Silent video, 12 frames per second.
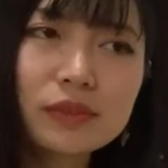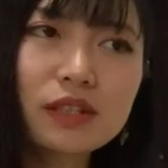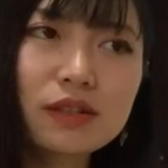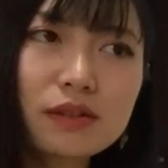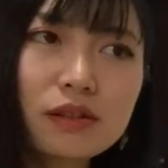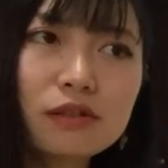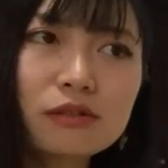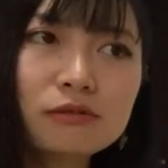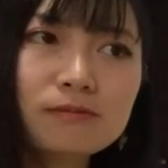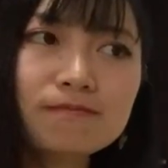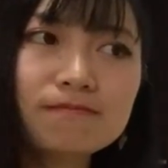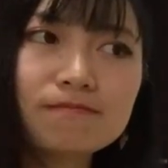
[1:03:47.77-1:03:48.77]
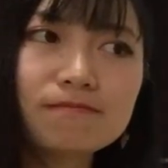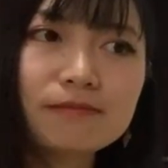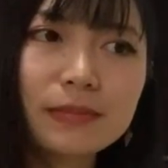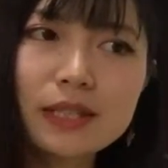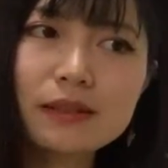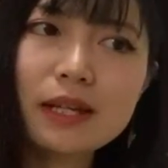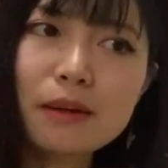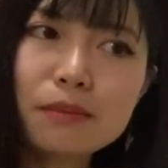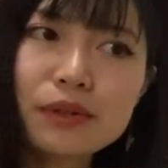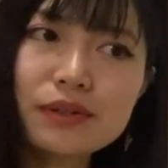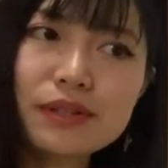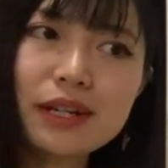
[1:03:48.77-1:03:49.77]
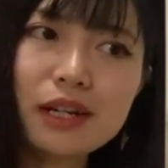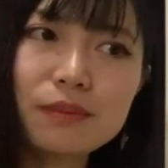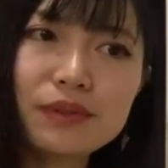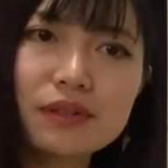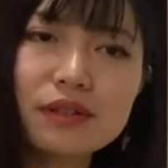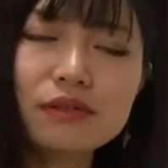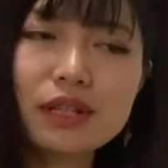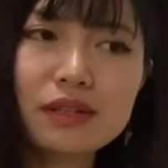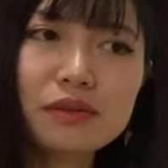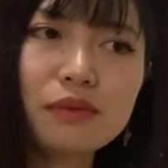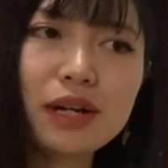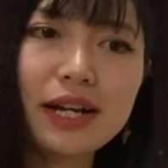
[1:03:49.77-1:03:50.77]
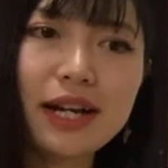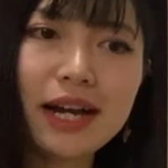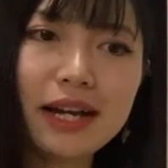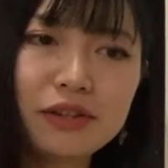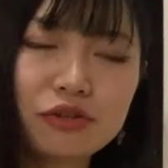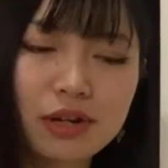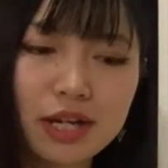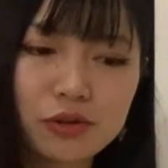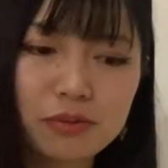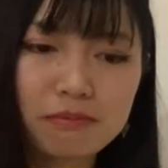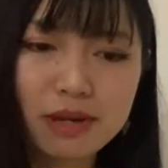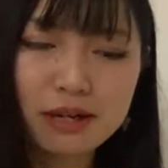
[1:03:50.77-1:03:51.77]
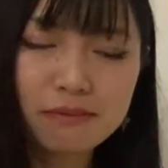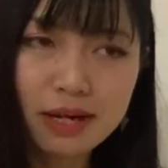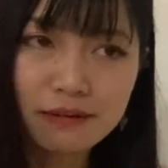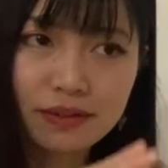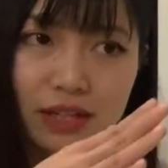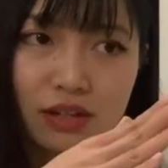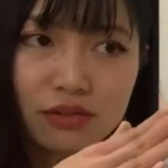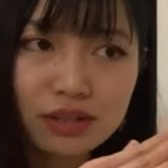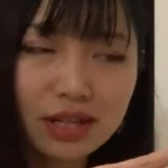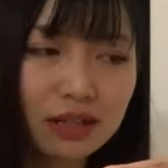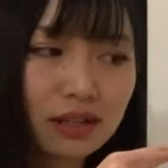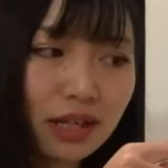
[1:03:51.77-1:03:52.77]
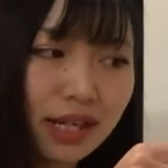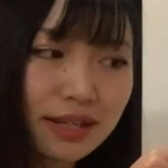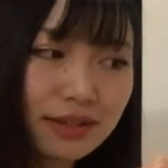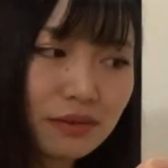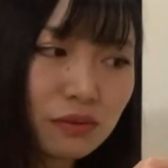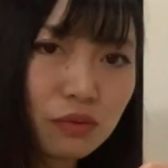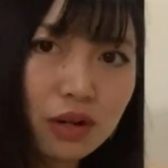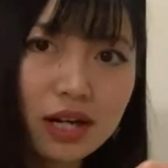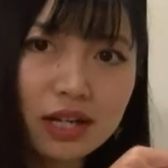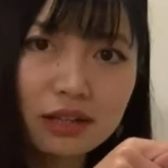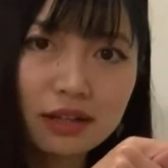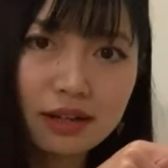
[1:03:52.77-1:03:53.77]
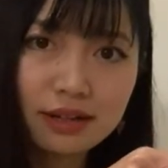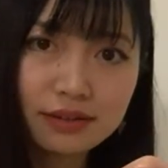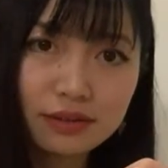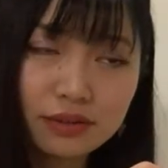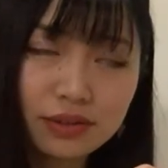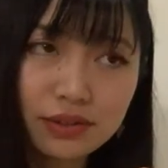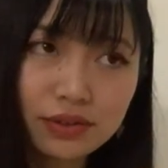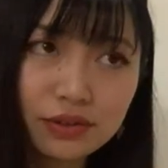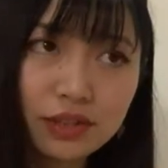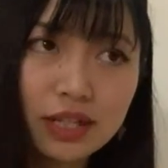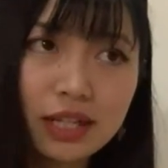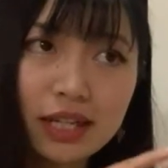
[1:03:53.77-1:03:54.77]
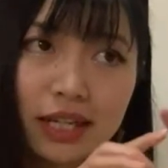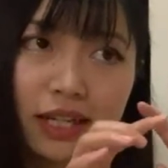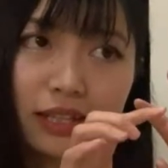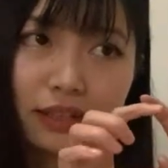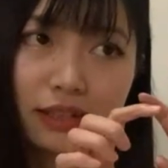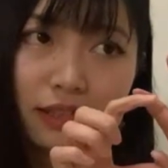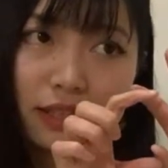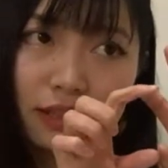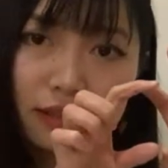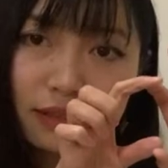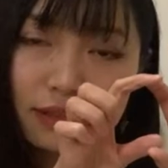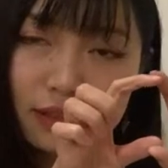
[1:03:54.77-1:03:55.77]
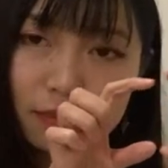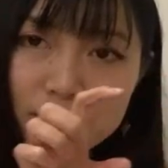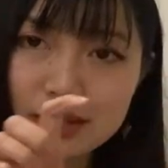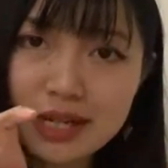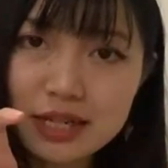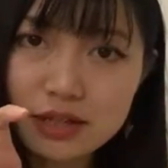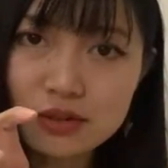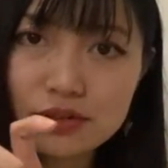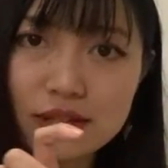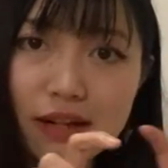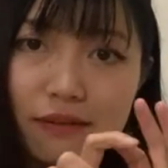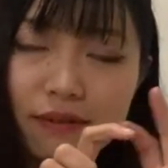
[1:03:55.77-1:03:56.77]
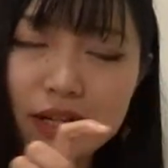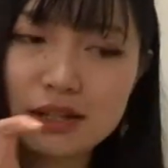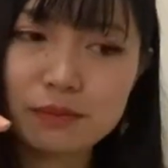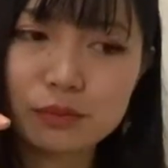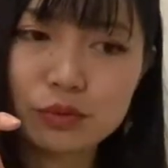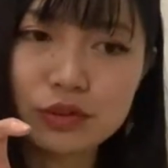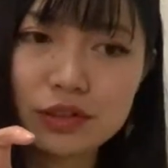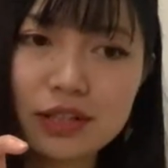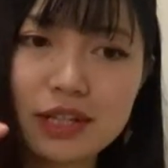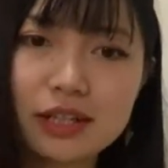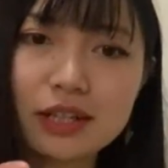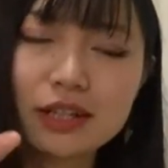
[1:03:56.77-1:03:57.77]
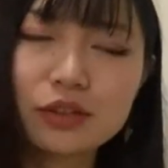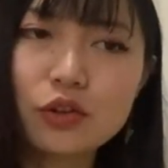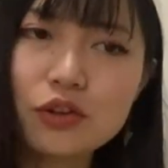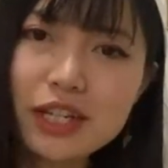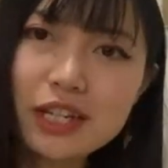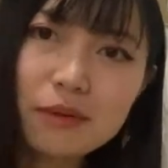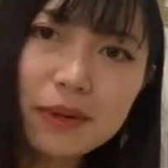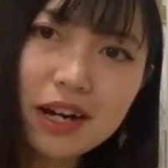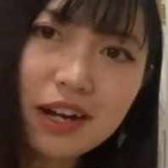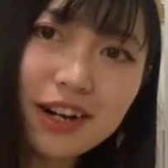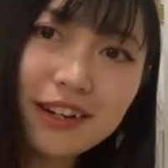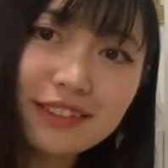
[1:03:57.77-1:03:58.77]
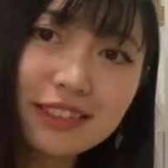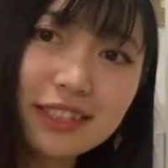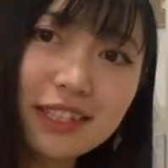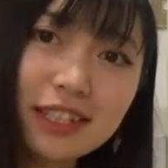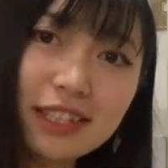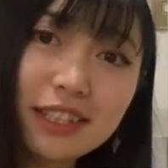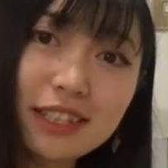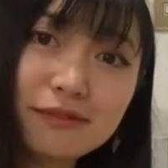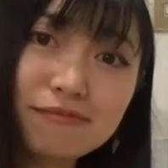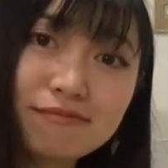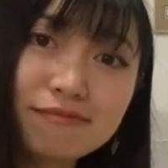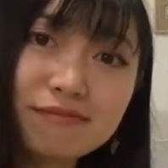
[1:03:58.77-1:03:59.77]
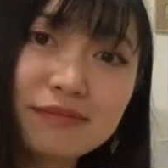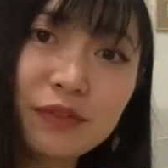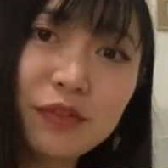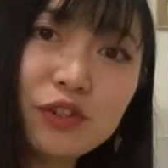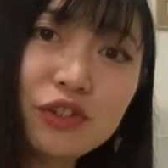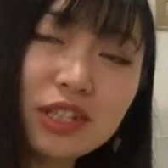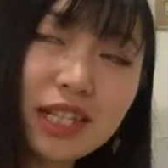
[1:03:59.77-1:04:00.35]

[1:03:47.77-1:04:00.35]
So the numbers help. So that's why I try to make my videos like lesson 1, lesson 2. The subtitles are very important, like talking about the future